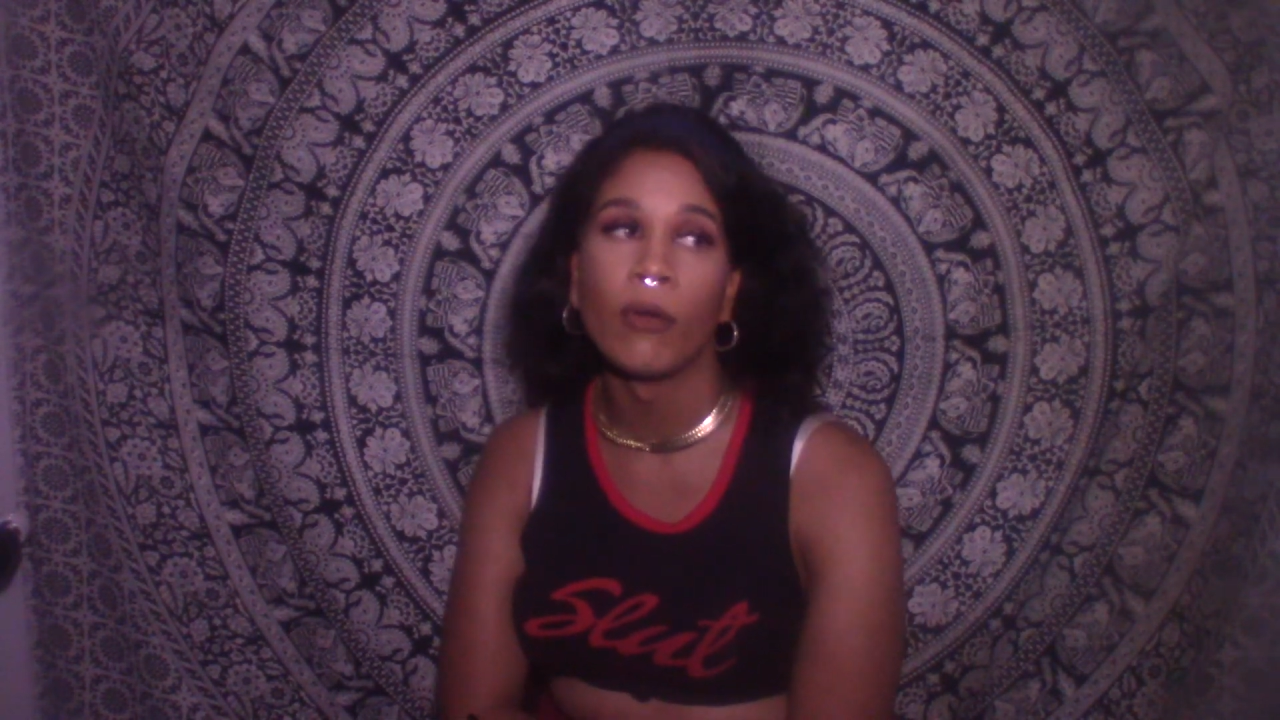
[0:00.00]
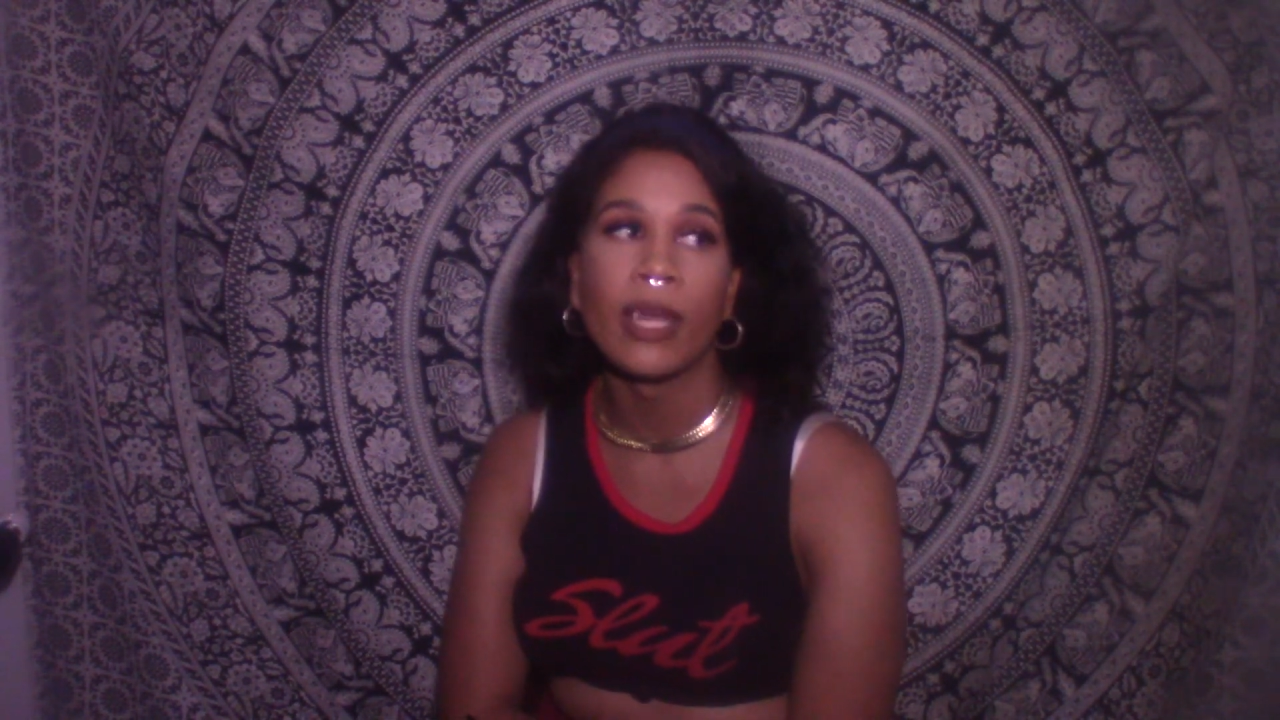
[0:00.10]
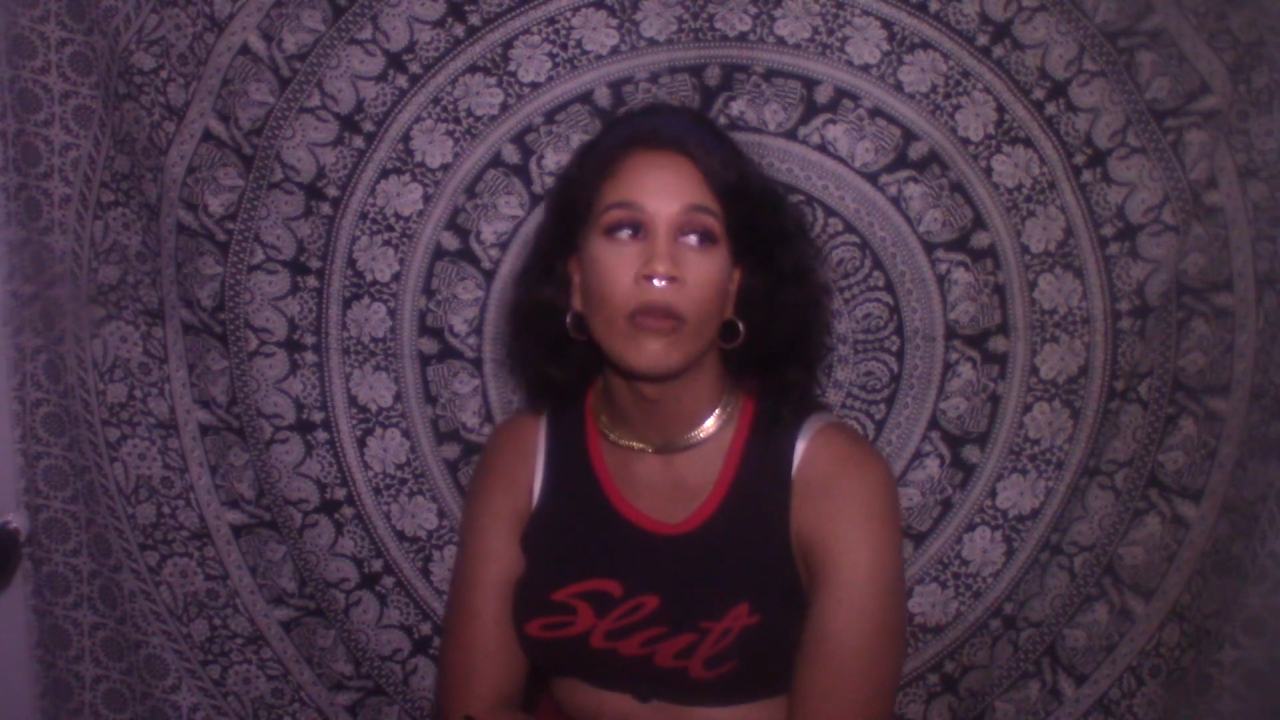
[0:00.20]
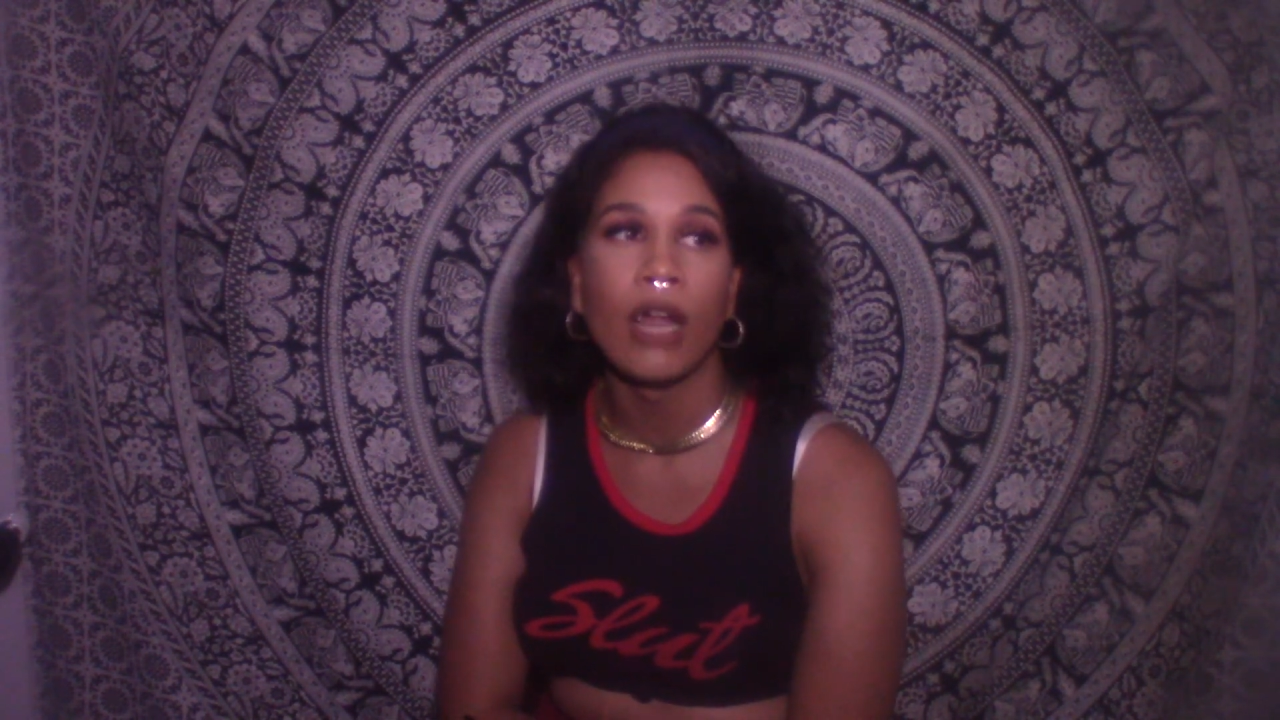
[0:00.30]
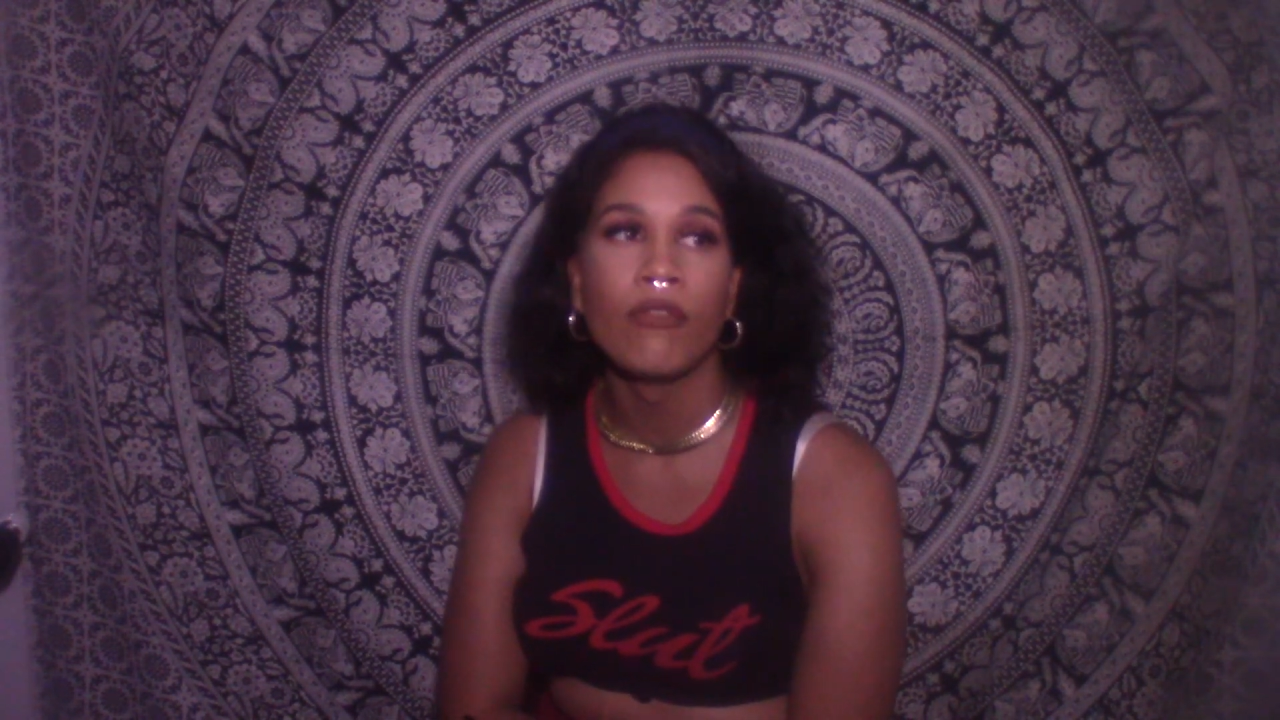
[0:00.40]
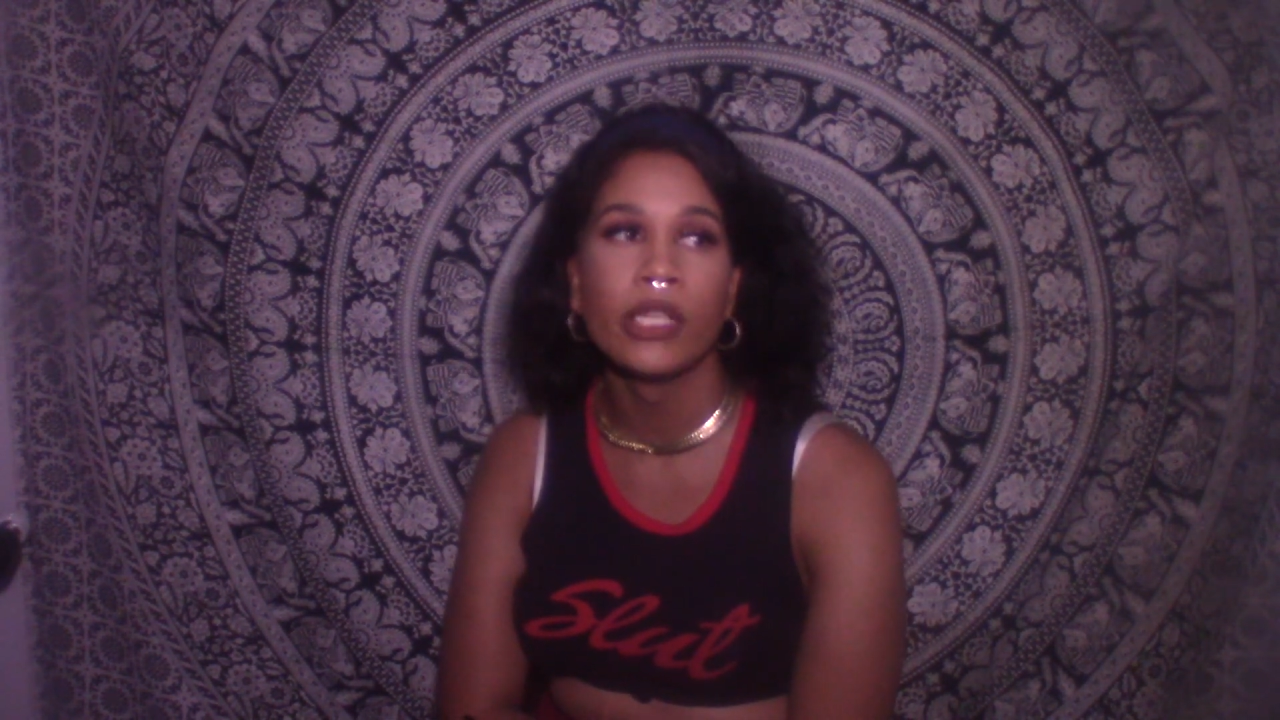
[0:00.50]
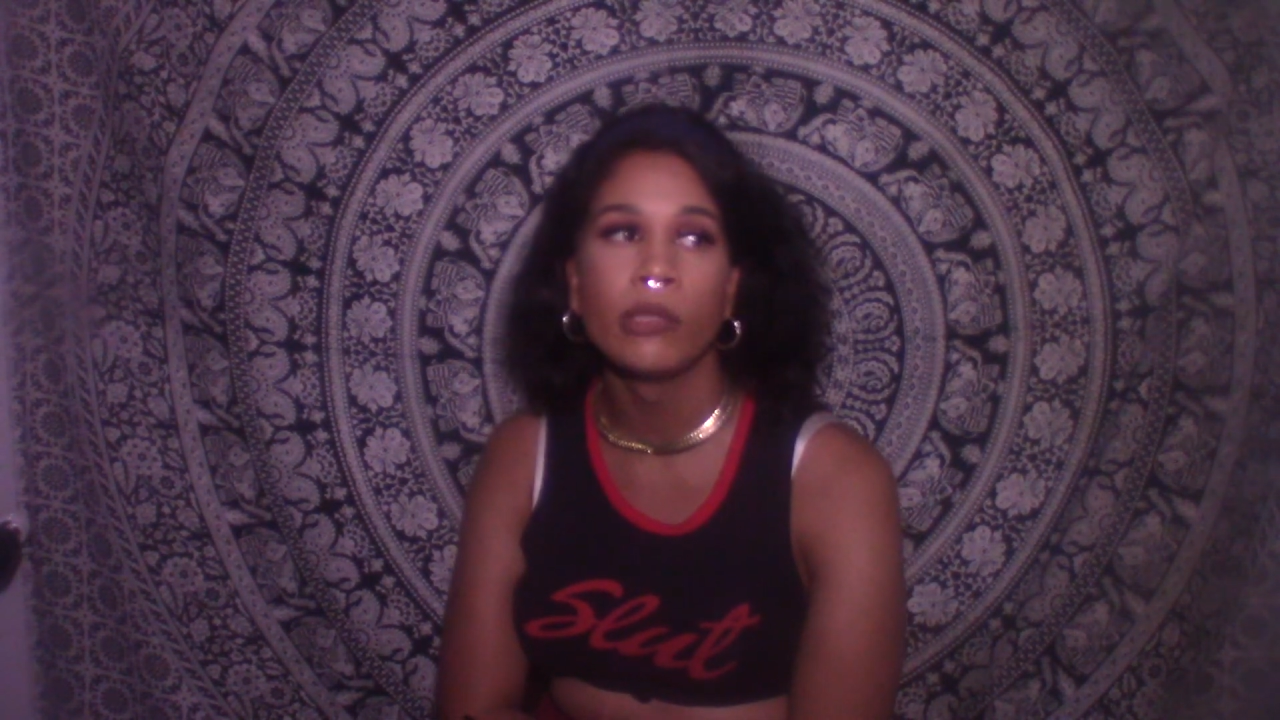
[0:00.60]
Like, I really